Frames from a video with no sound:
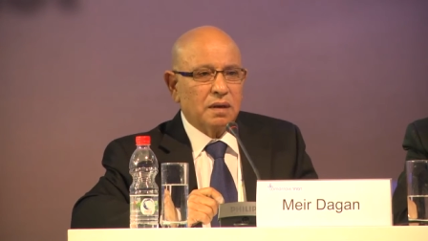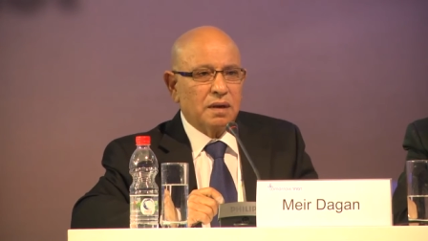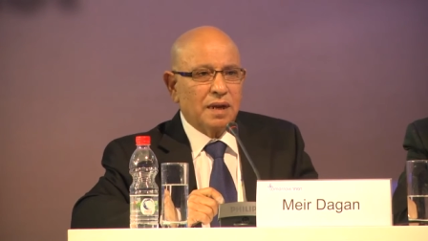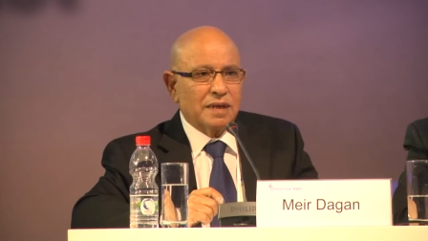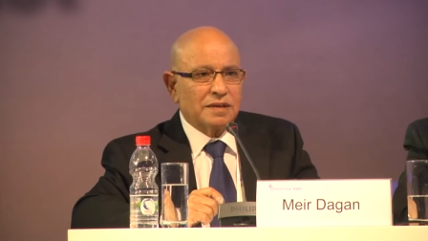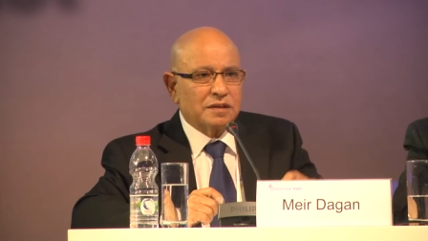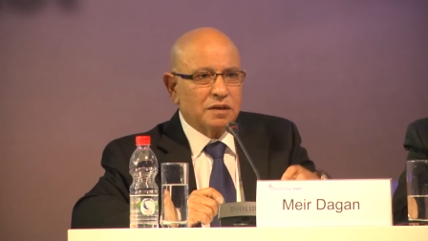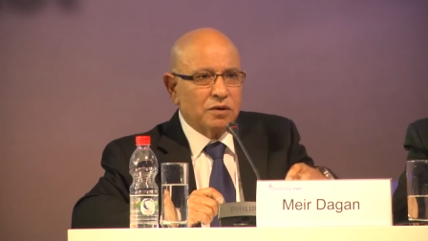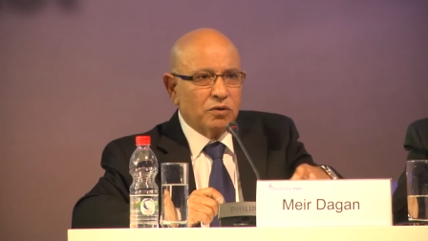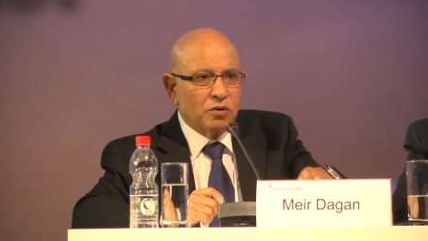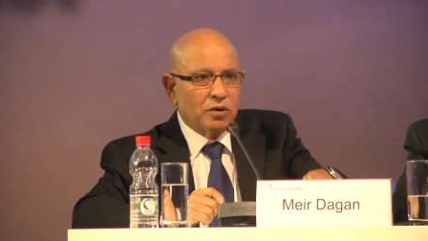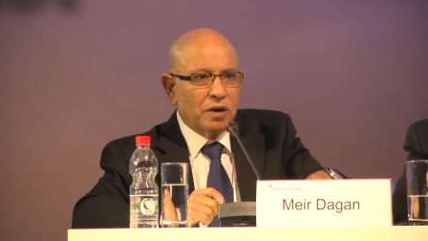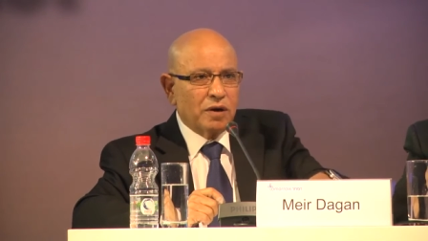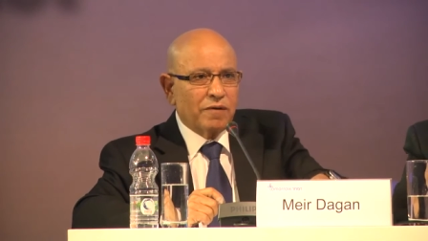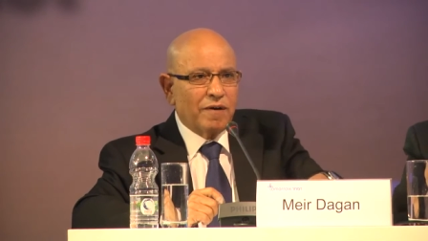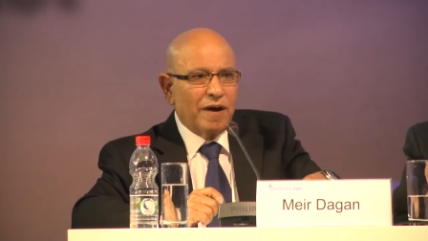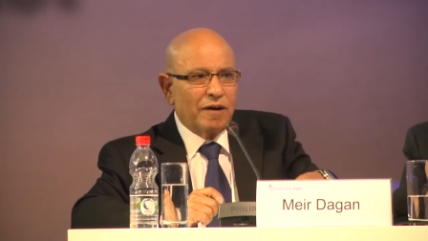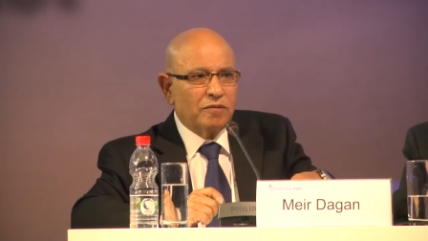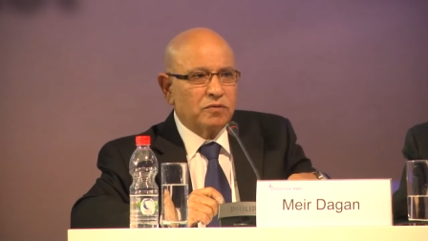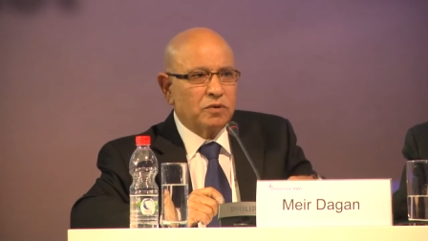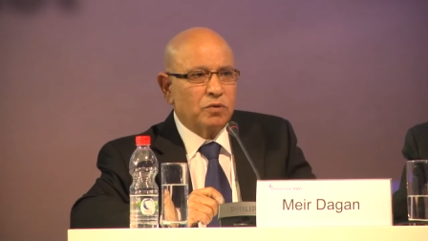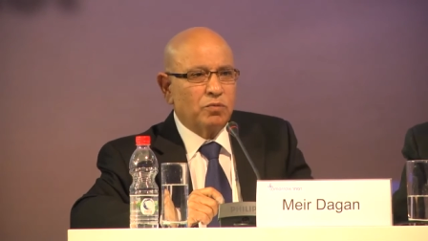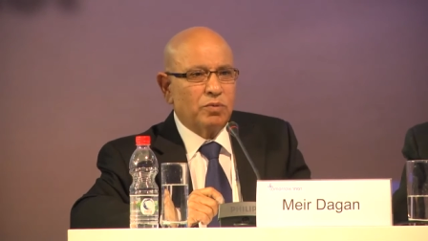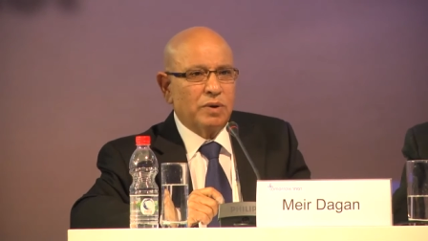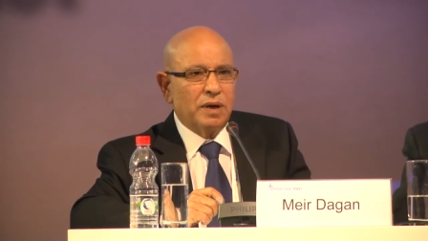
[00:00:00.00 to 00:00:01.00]
Let's look
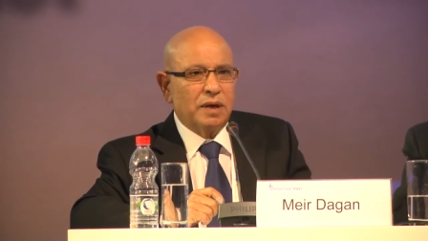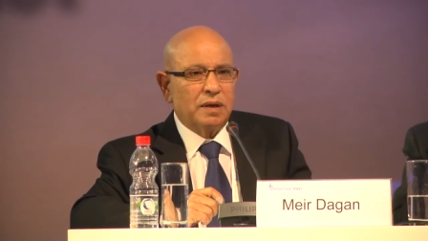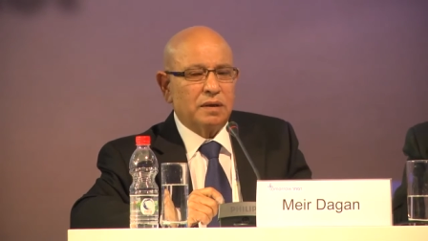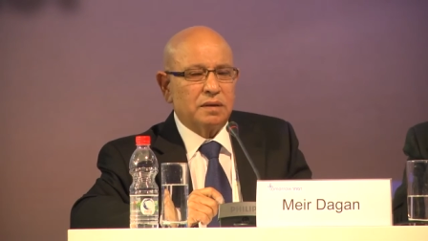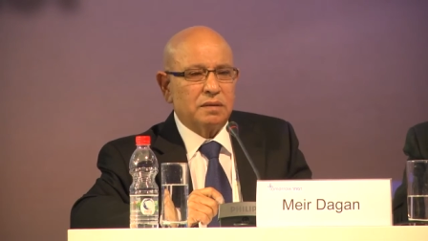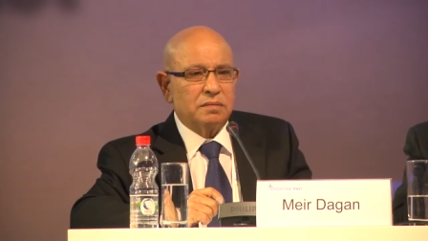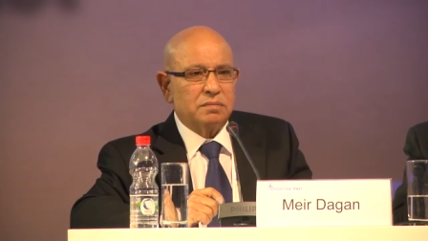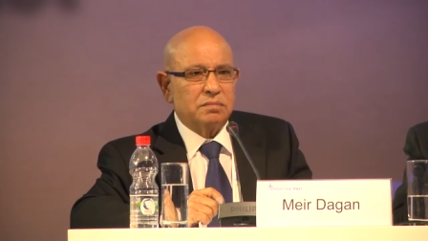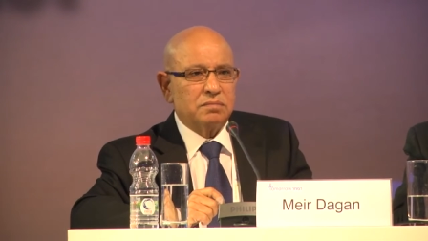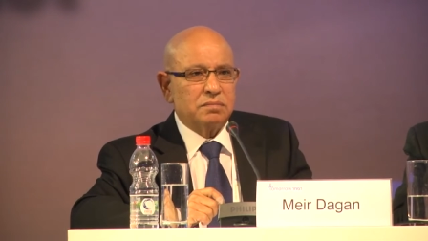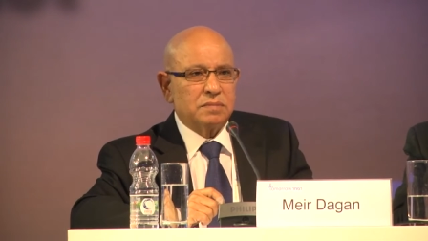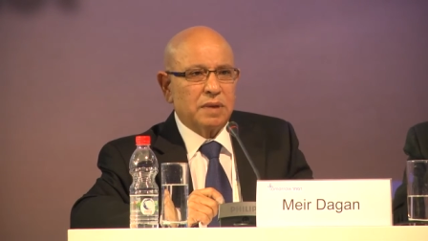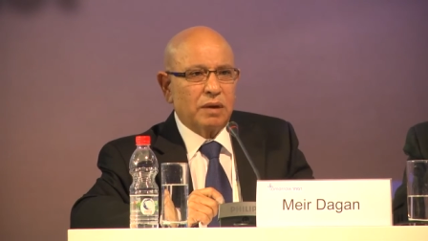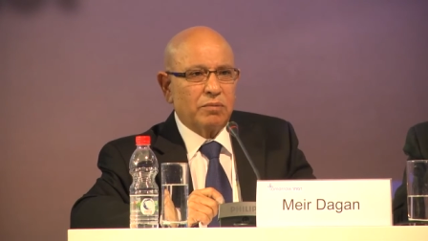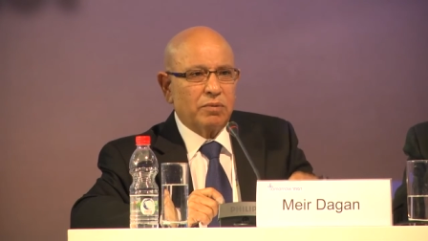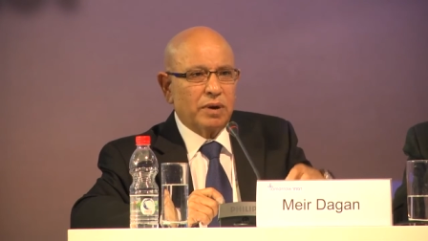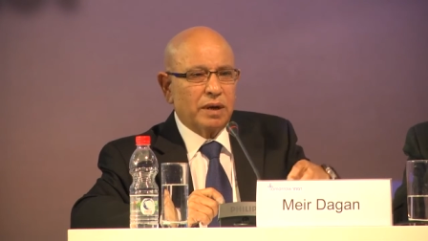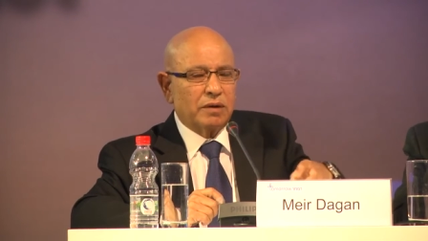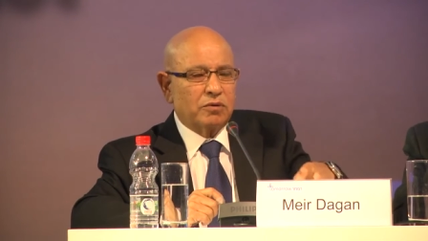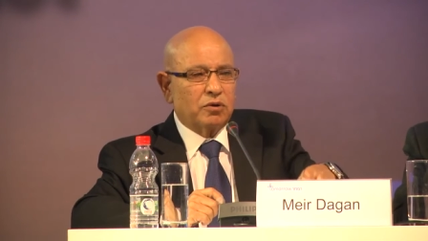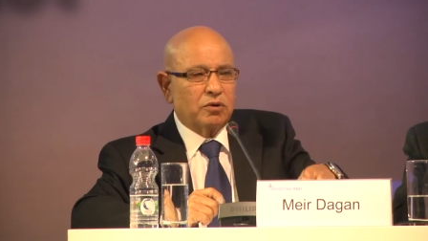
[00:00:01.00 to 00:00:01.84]
around the world. They were